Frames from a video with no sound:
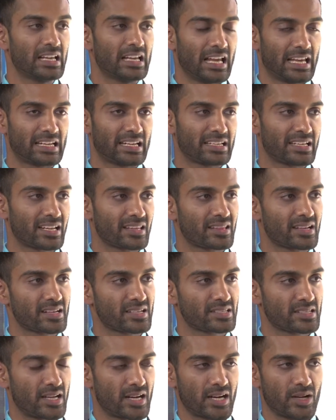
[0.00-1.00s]
In India, there
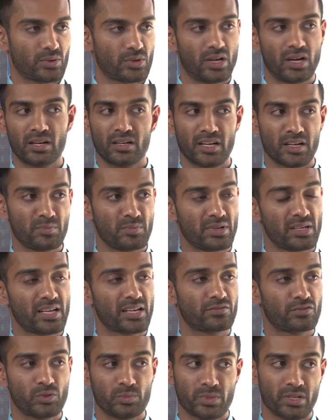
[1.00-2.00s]
is around 100
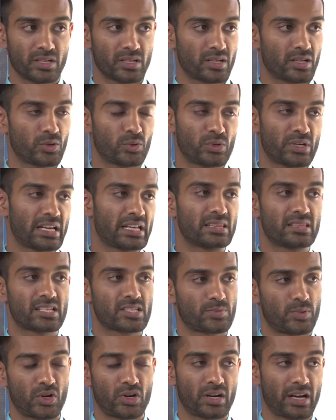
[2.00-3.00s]
million women who need
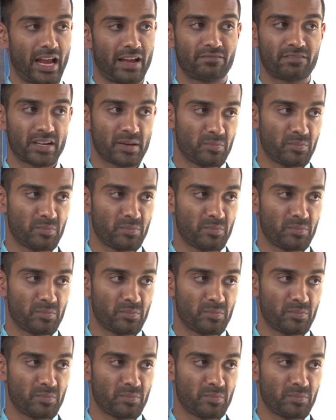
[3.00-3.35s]
this product every